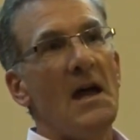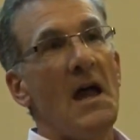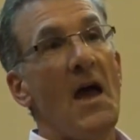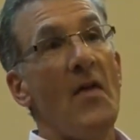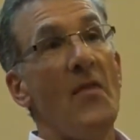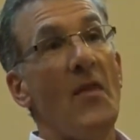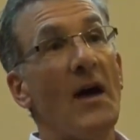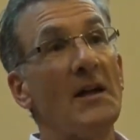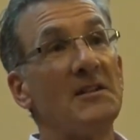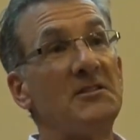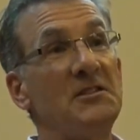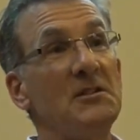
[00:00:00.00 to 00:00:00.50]

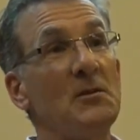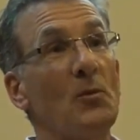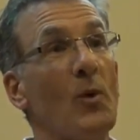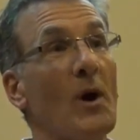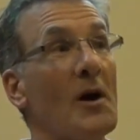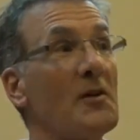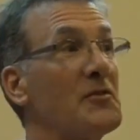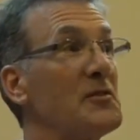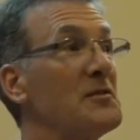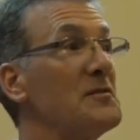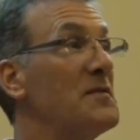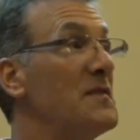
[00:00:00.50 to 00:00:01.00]
and that she
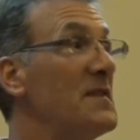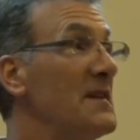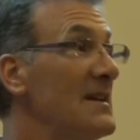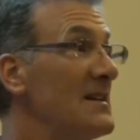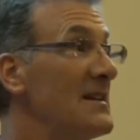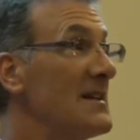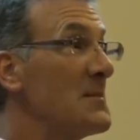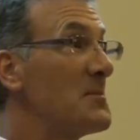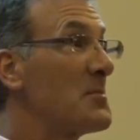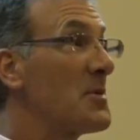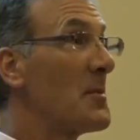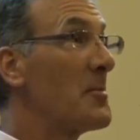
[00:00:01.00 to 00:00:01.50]
wasn't
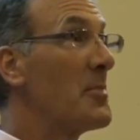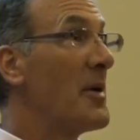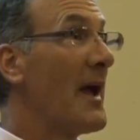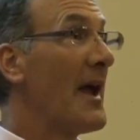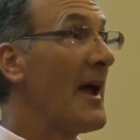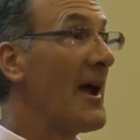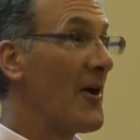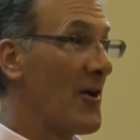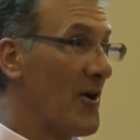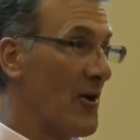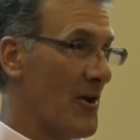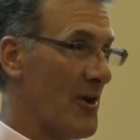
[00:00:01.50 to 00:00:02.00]
feeling
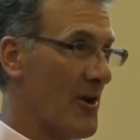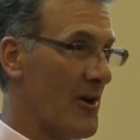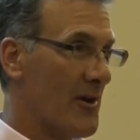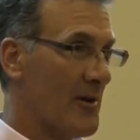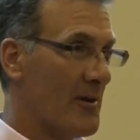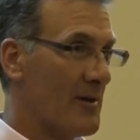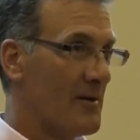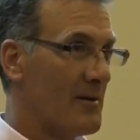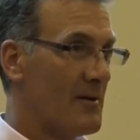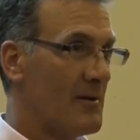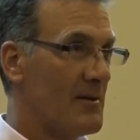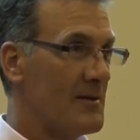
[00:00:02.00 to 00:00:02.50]
prepared.
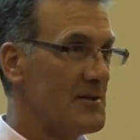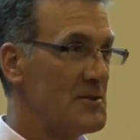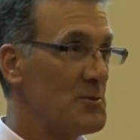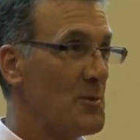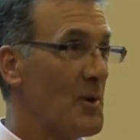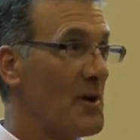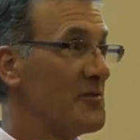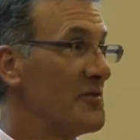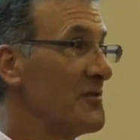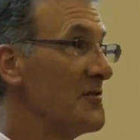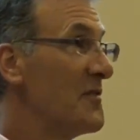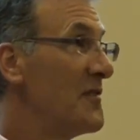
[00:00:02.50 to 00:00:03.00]
She
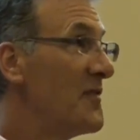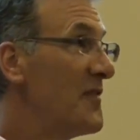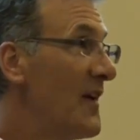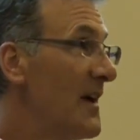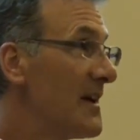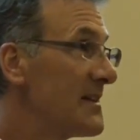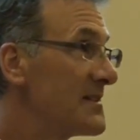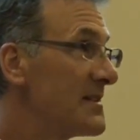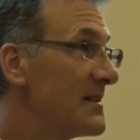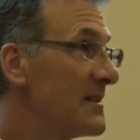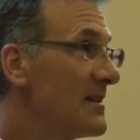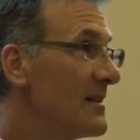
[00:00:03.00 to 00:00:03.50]
wasn't
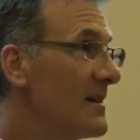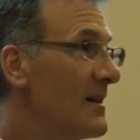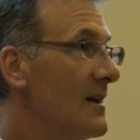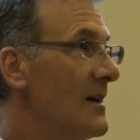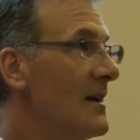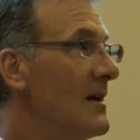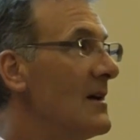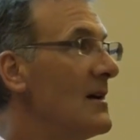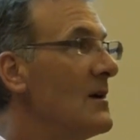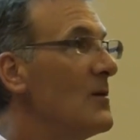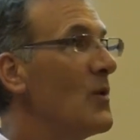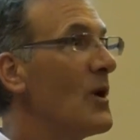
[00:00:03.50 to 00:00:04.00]
fit,
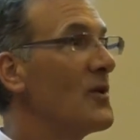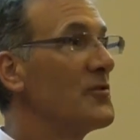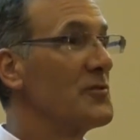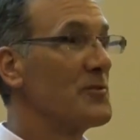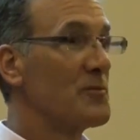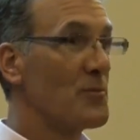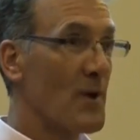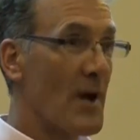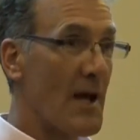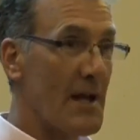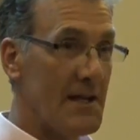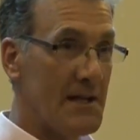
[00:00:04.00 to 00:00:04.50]

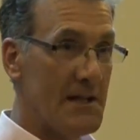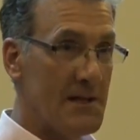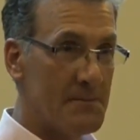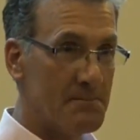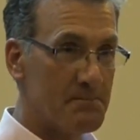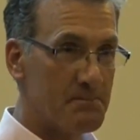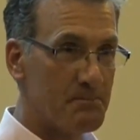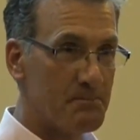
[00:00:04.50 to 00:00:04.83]
wasn't ready.